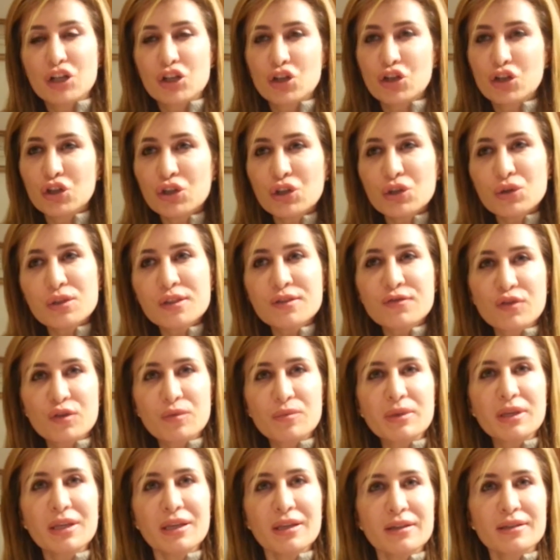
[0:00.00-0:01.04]
good news for
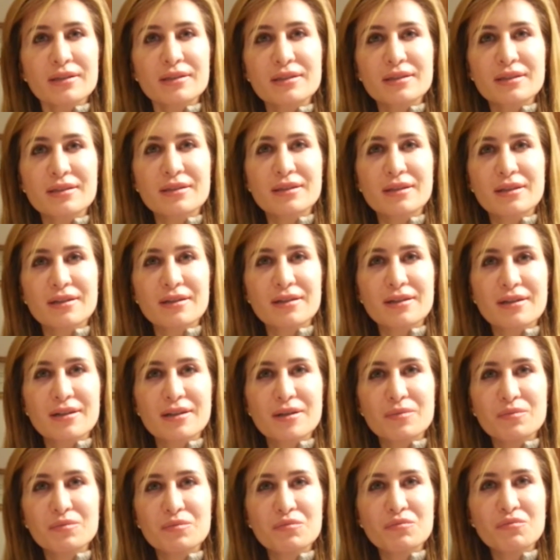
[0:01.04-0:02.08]
me is
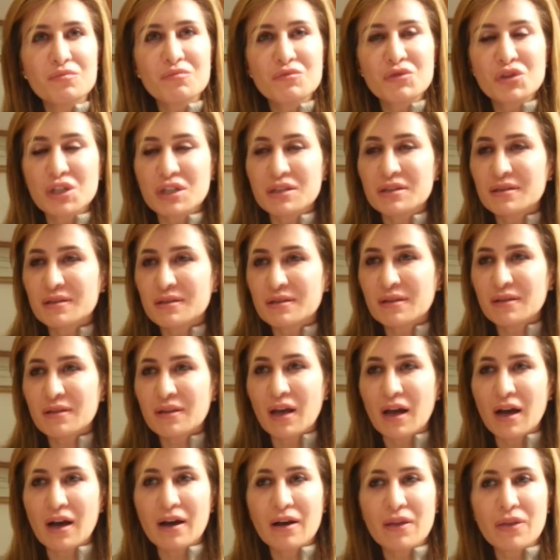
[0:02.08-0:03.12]
um, just
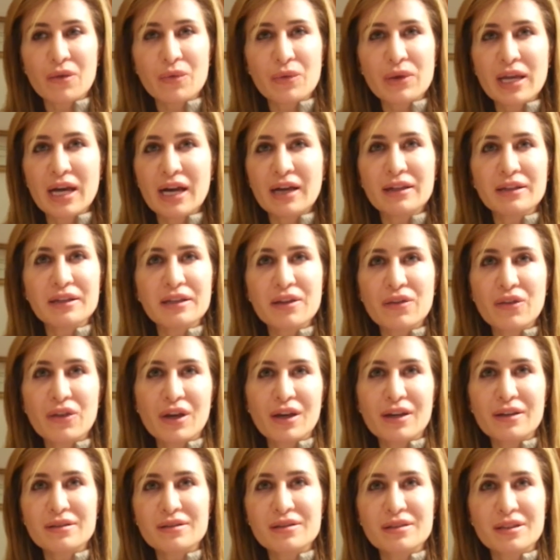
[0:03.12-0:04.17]
the reality
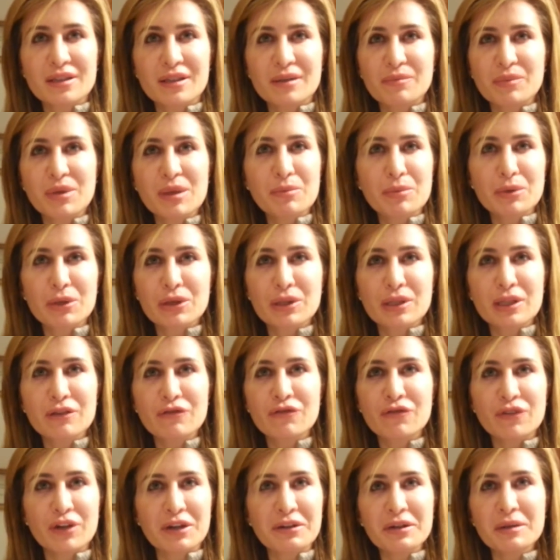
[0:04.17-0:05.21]
that uh, people that live
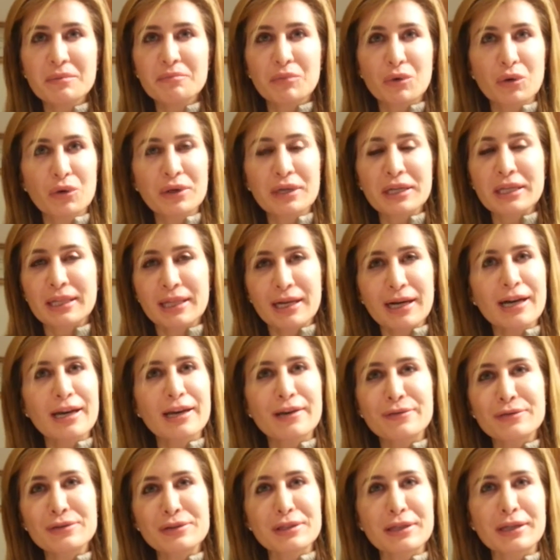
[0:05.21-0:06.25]
very boring
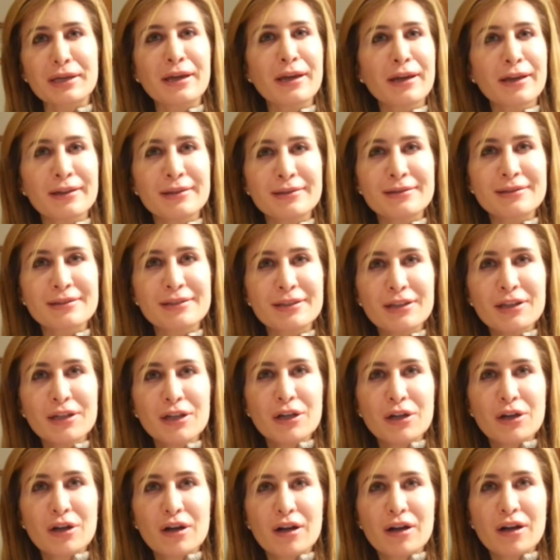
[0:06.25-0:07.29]
lives and
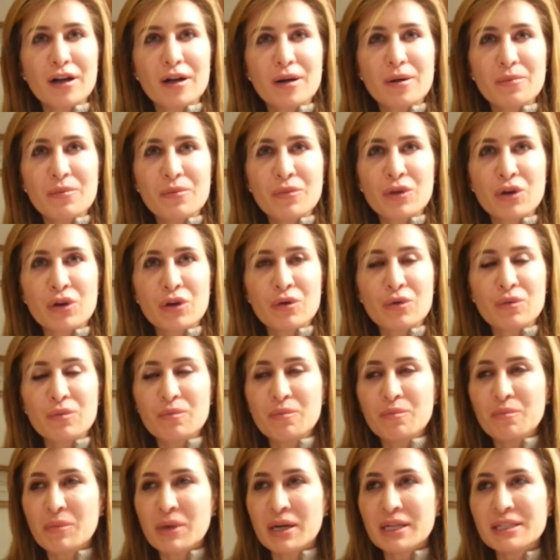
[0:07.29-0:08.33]
um, their
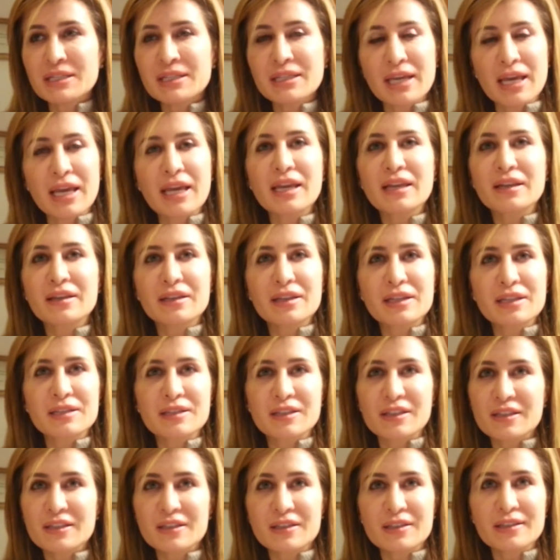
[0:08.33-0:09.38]
mundane
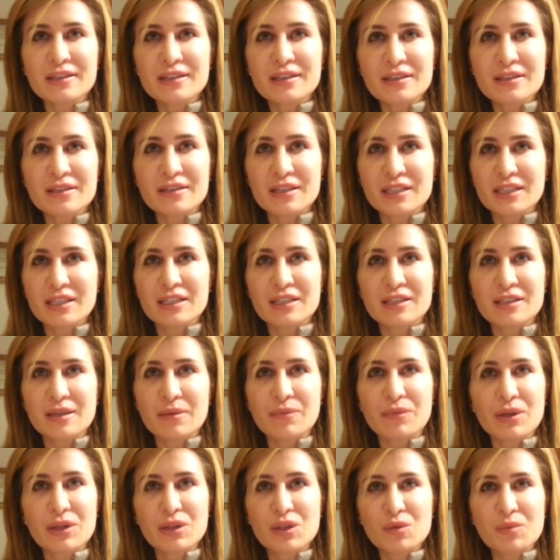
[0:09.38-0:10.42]
existence is
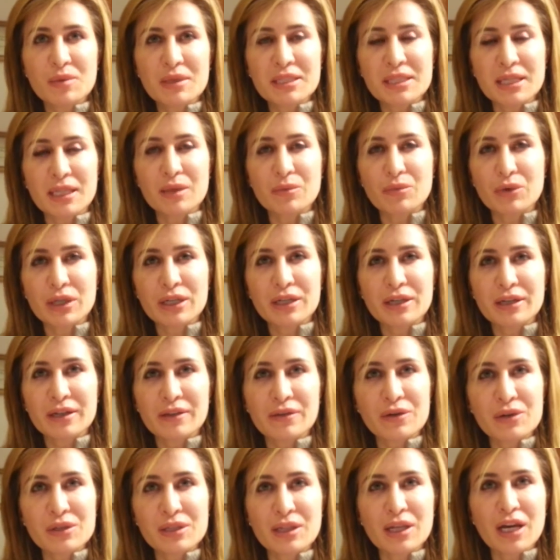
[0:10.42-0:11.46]
something to be celebrated. And
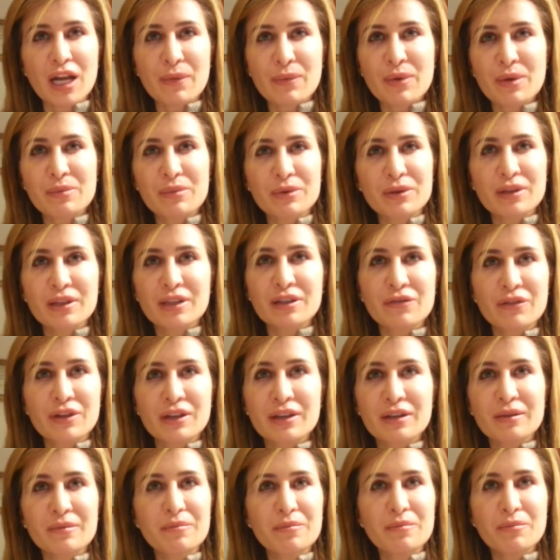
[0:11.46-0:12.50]
there's a lot of people
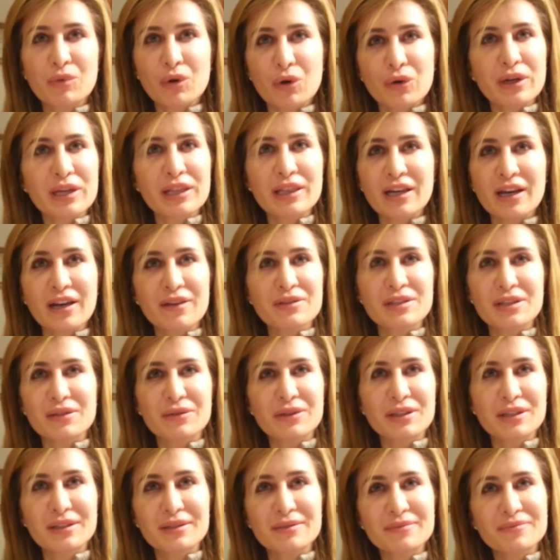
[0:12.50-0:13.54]
living boring lives out there.